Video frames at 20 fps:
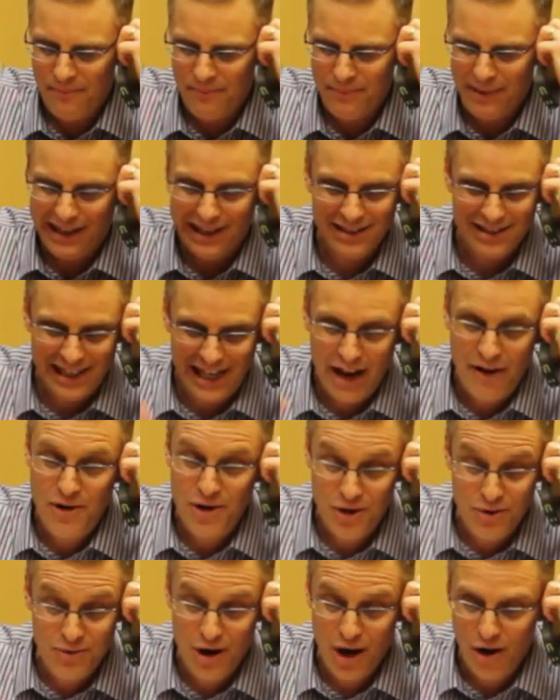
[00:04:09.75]
because again,
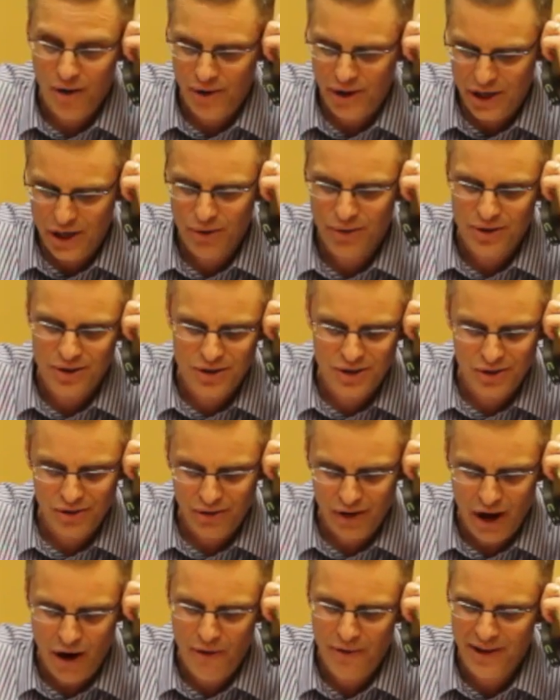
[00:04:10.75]
you and Sue
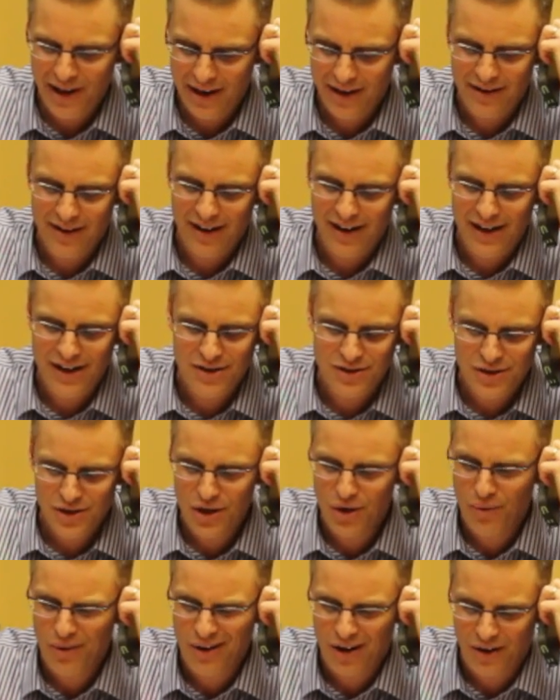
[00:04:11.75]
know that he's
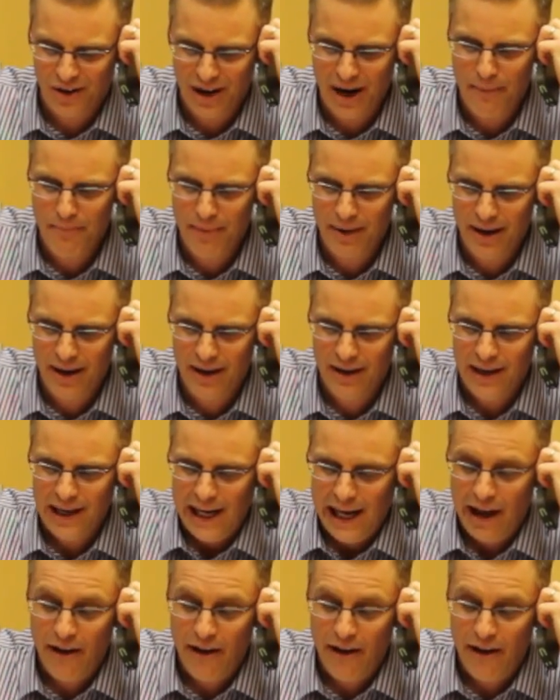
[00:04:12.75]
new with our company.